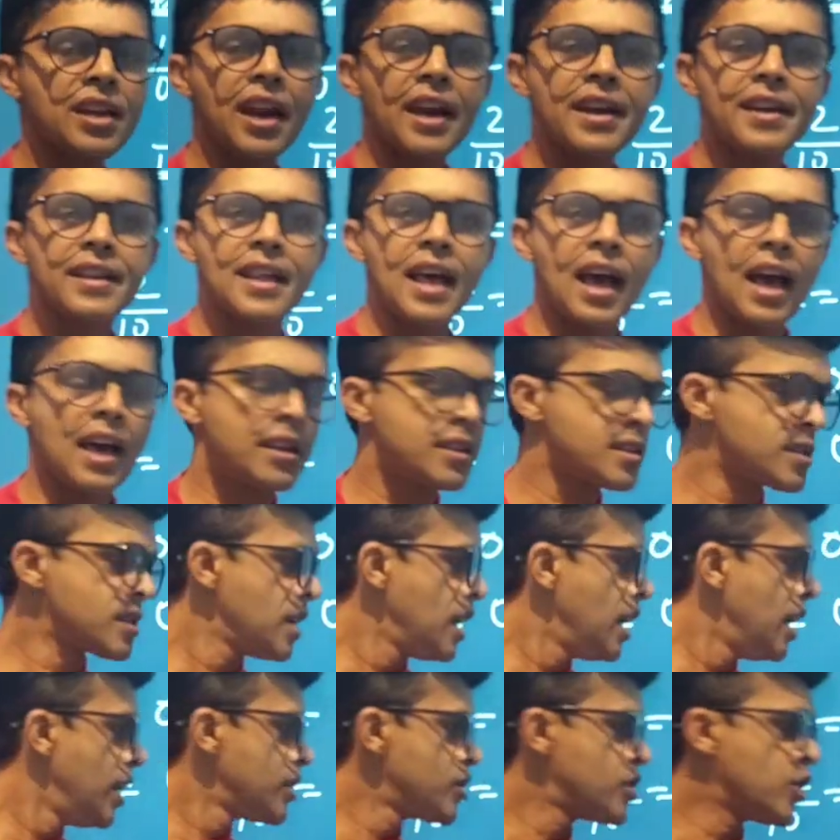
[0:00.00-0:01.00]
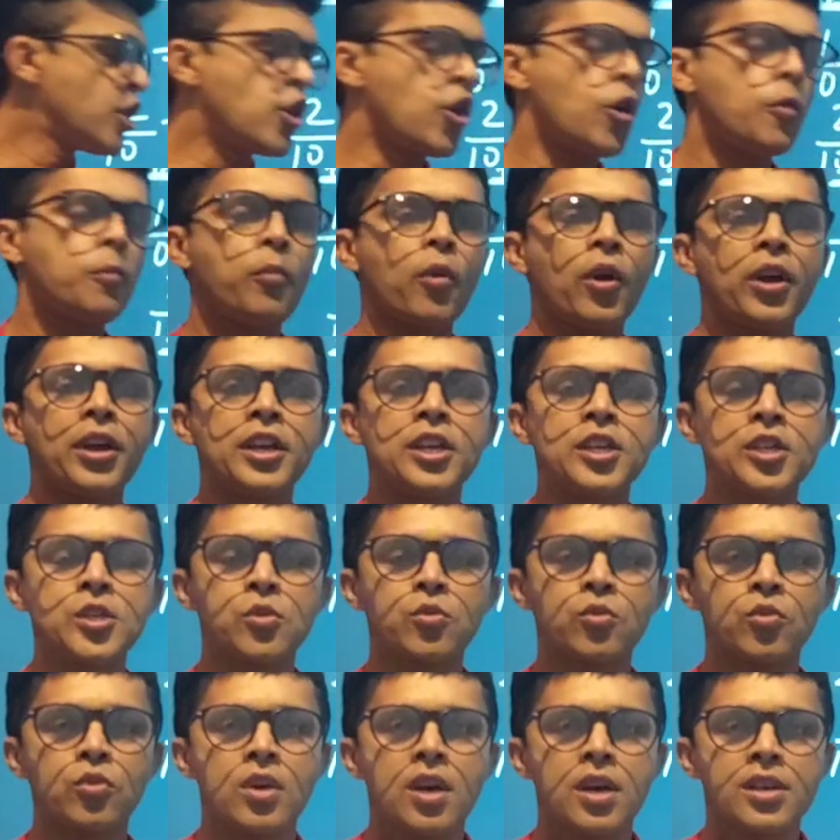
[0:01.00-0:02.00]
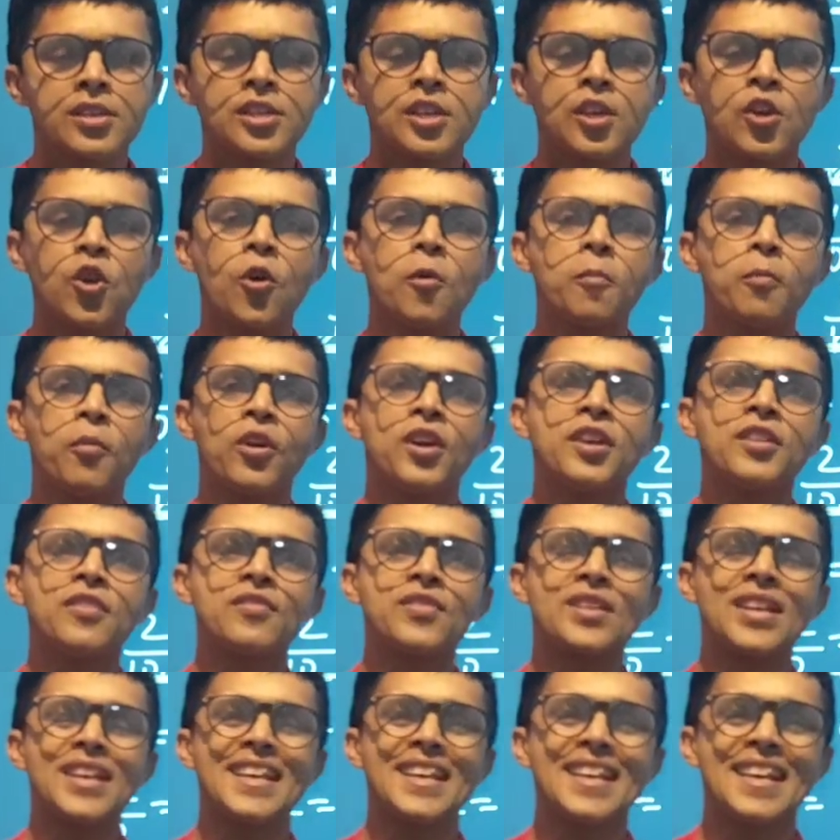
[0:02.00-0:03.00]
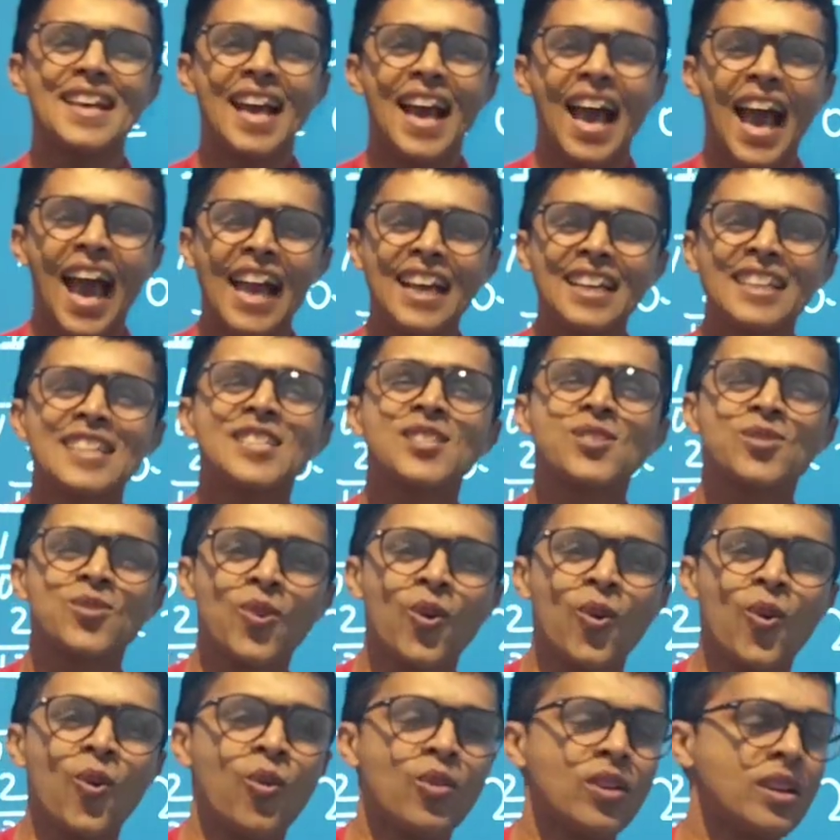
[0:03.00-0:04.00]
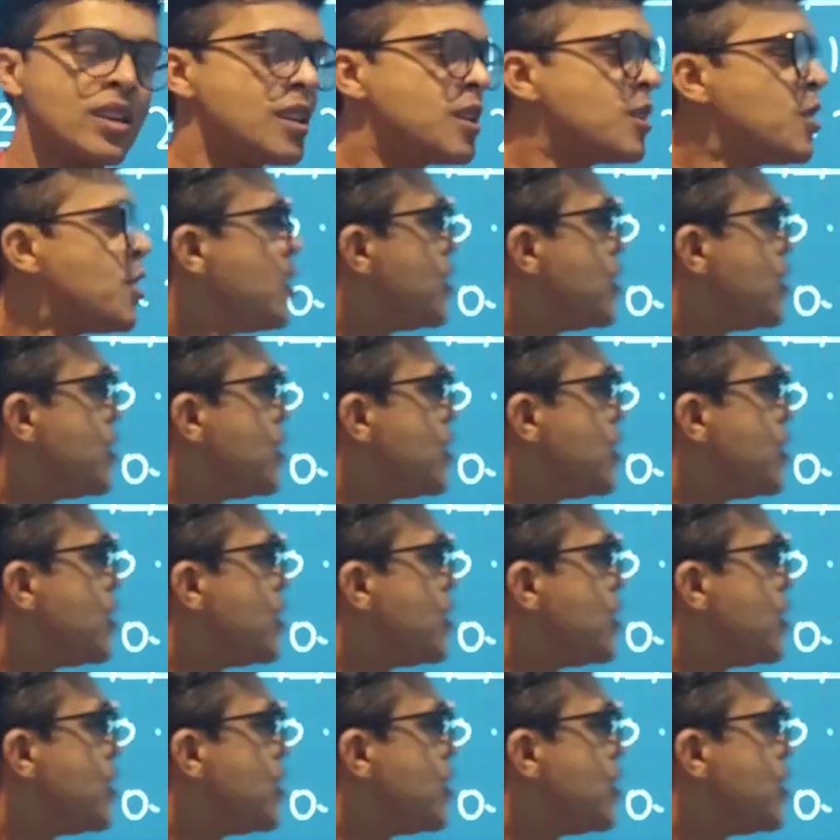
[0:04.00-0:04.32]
read as 0.2, 0.3, and so on.